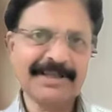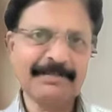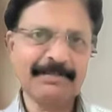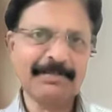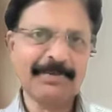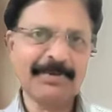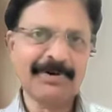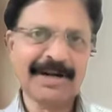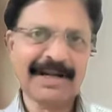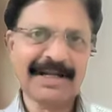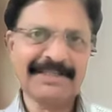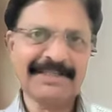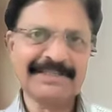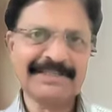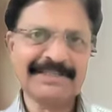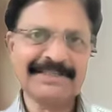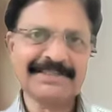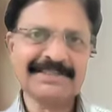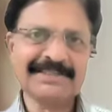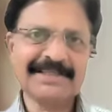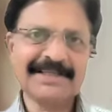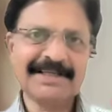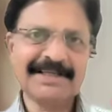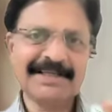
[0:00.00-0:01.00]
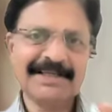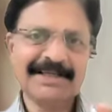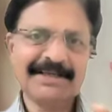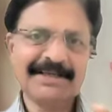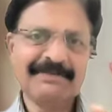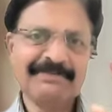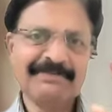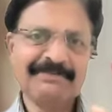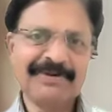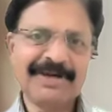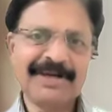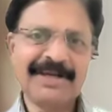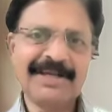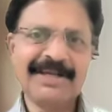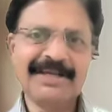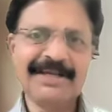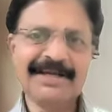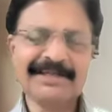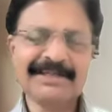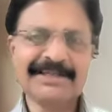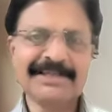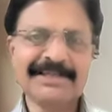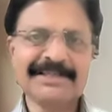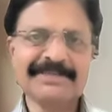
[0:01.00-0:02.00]
depolarizers.
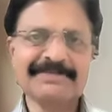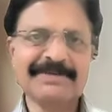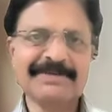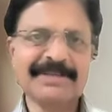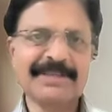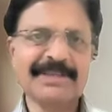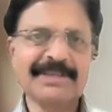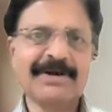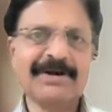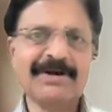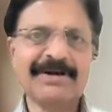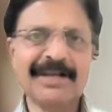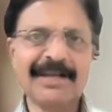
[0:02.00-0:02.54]
Fading occurs with